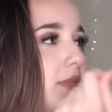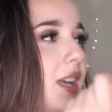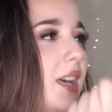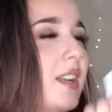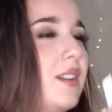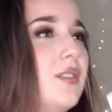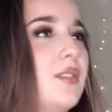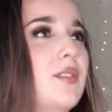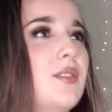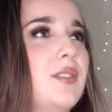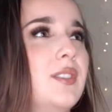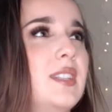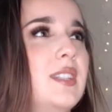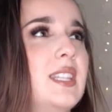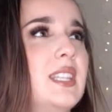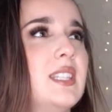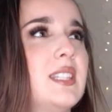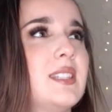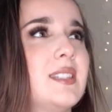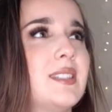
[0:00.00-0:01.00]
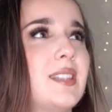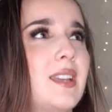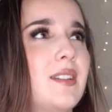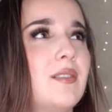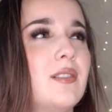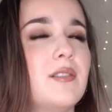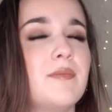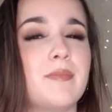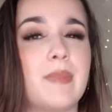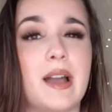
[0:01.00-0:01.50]
I don't know. This scent
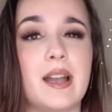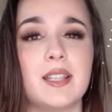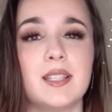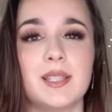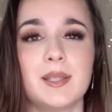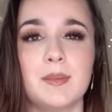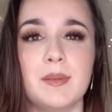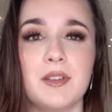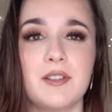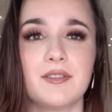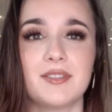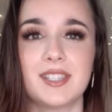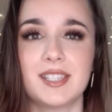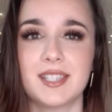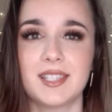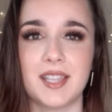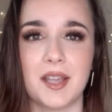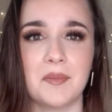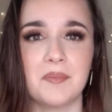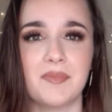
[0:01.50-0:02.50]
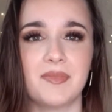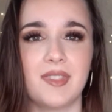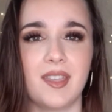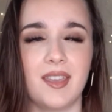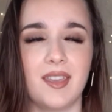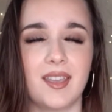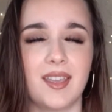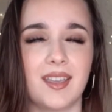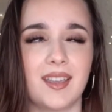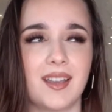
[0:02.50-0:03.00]
reminds me of
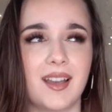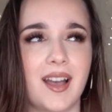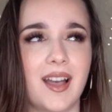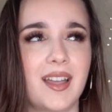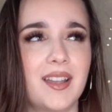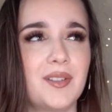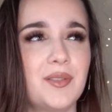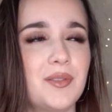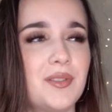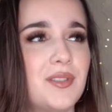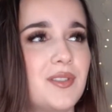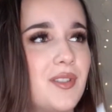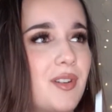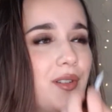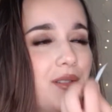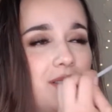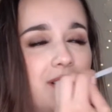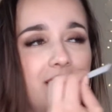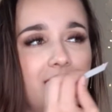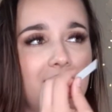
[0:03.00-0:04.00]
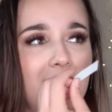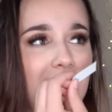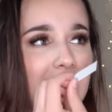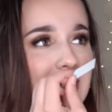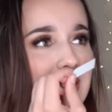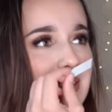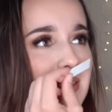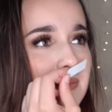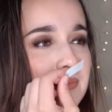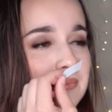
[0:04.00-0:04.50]
something. I don't know what it
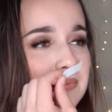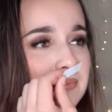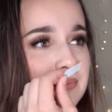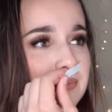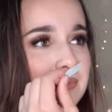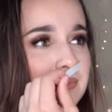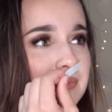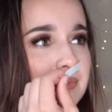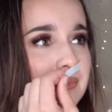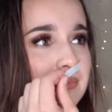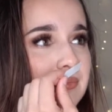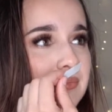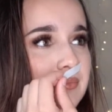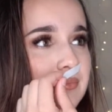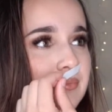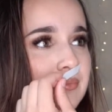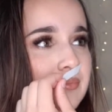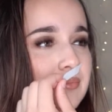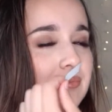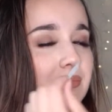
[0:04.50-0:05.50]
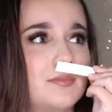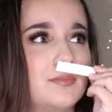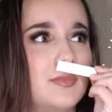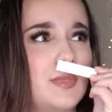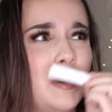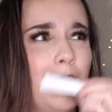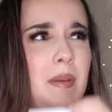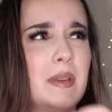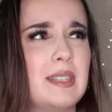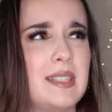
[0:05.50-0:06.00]
is.
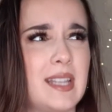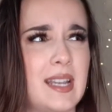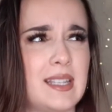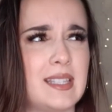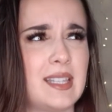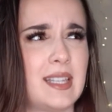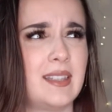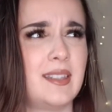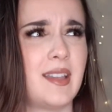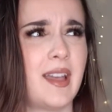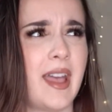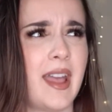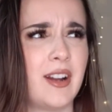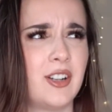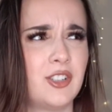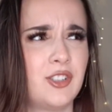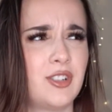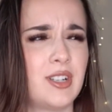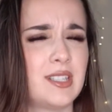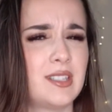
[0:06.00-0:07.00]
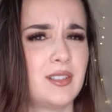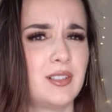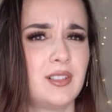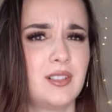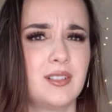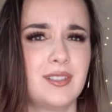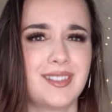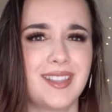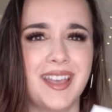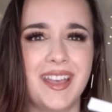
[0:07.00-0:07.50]
Maybe, as I said, the
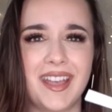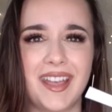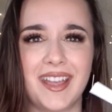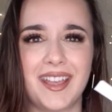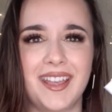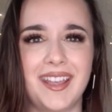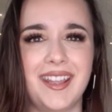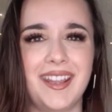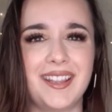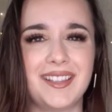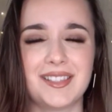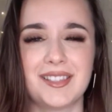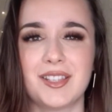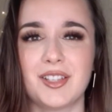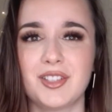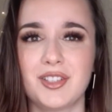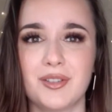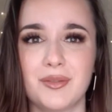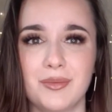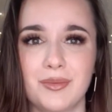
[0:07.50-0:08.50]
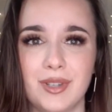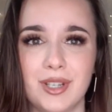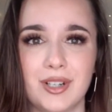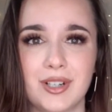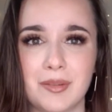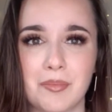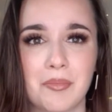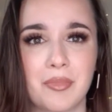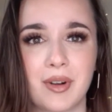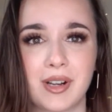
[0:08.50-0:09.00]
hairdressers. It's such a weird
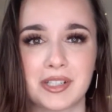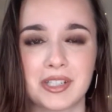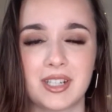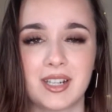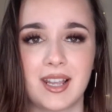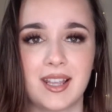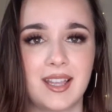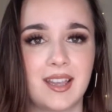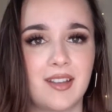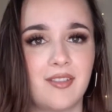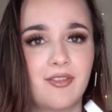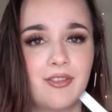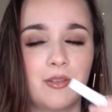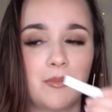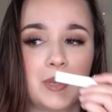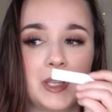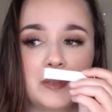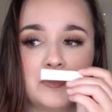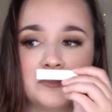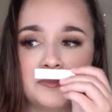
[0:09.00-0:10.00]
impression I get from it.